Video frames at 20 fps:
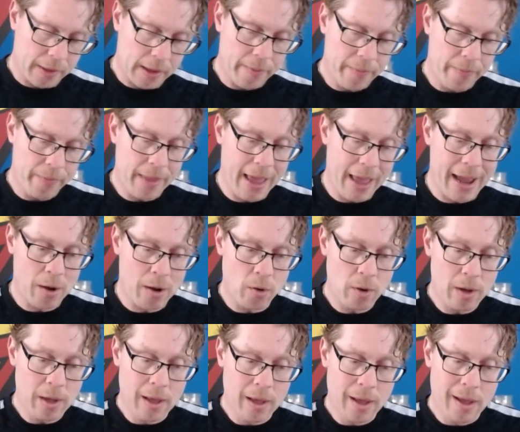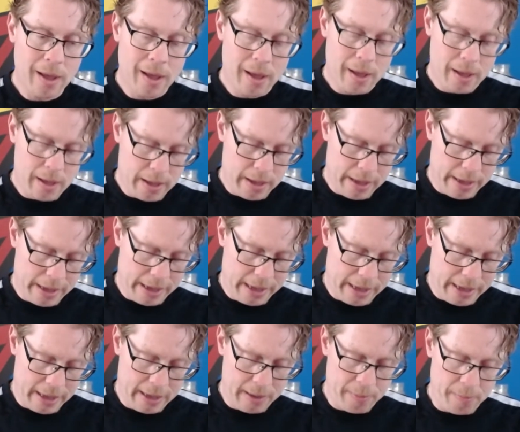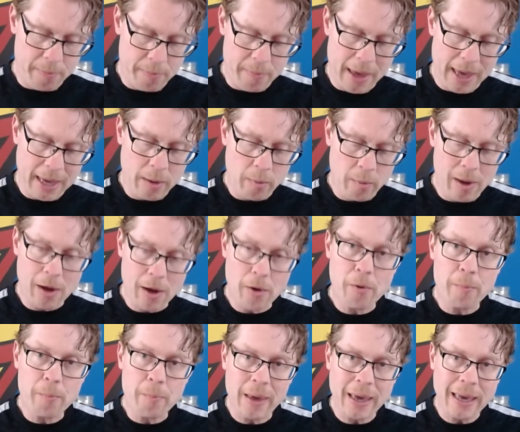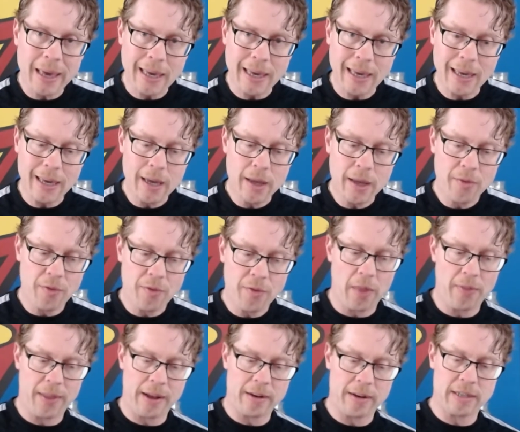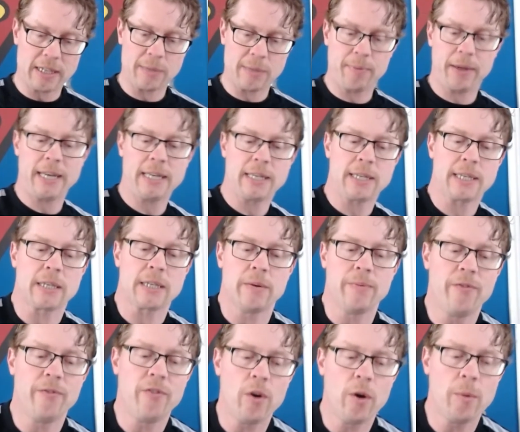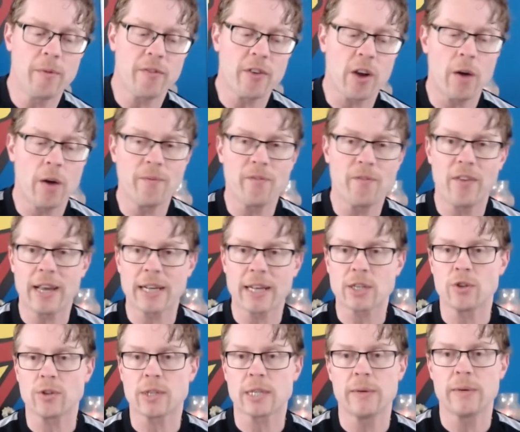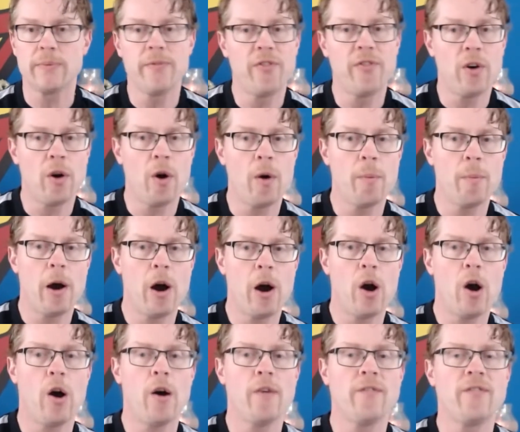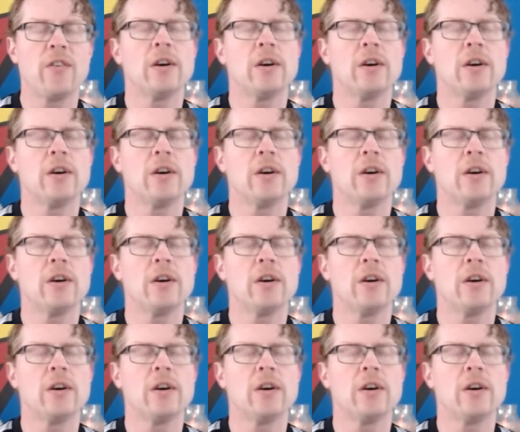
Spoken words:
Now, it may well be that there has been some form of conflict or some form of